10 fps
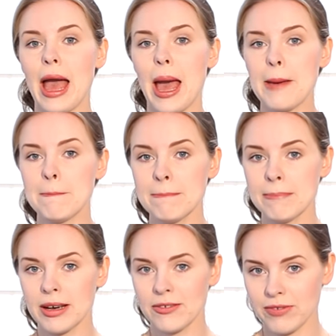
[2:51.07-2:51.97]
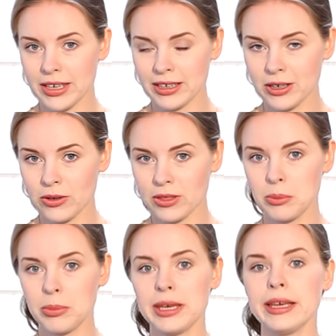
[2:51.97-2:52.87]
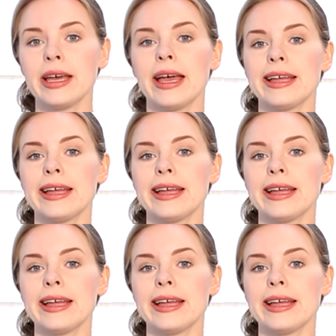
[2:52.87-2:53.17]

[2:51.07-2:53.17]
M finger on the B